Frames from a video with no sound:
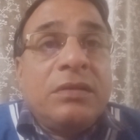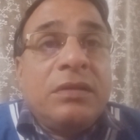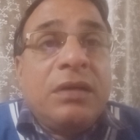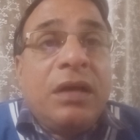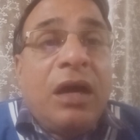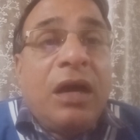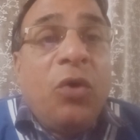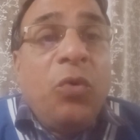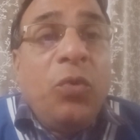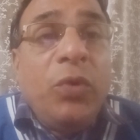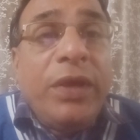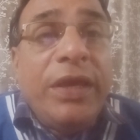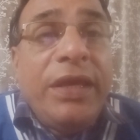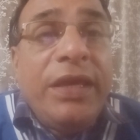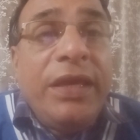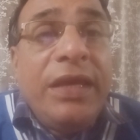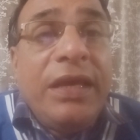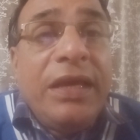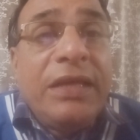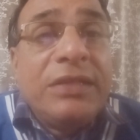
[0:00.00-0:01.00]
how
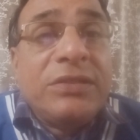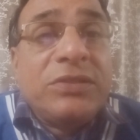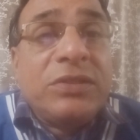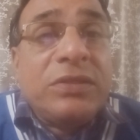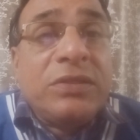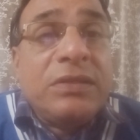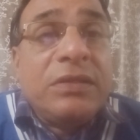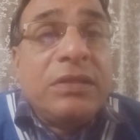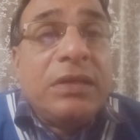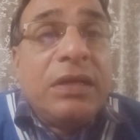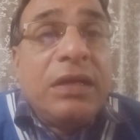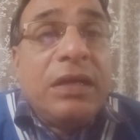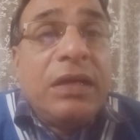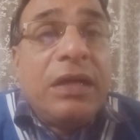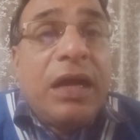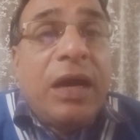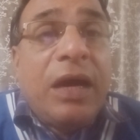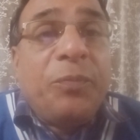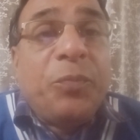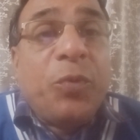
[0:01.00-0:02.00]
he
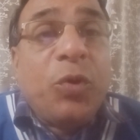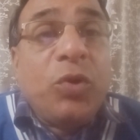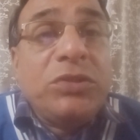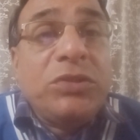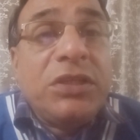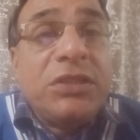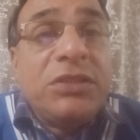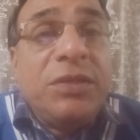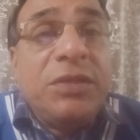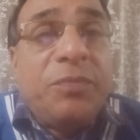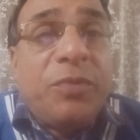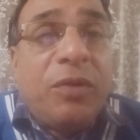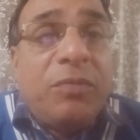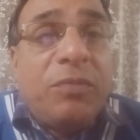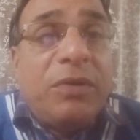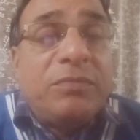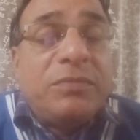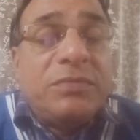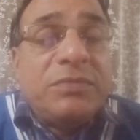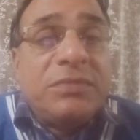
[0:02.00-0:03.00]
approaches the
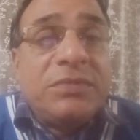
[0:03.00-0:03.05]
problem.